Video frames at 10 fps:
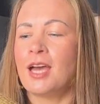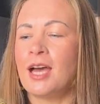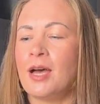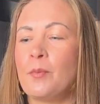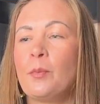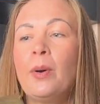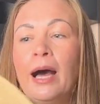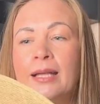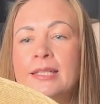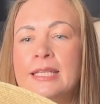
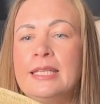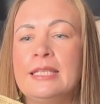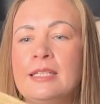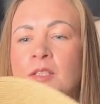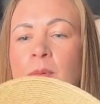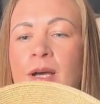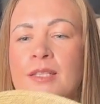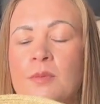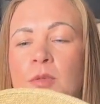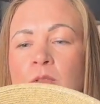But it is
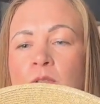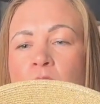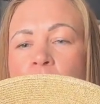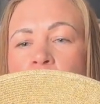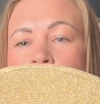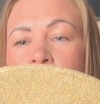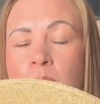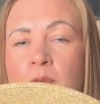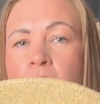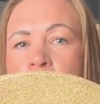possible to
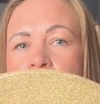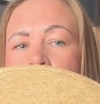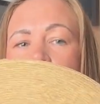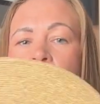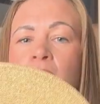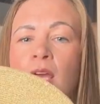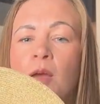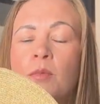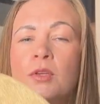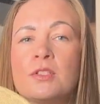reshape this hat
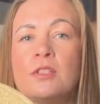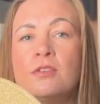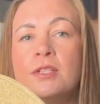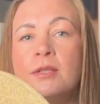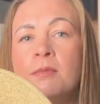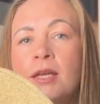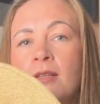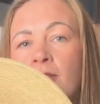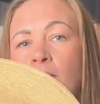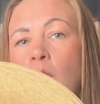because there is a
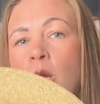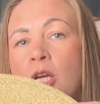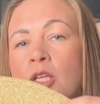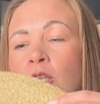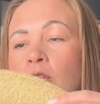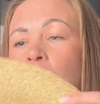metal wire that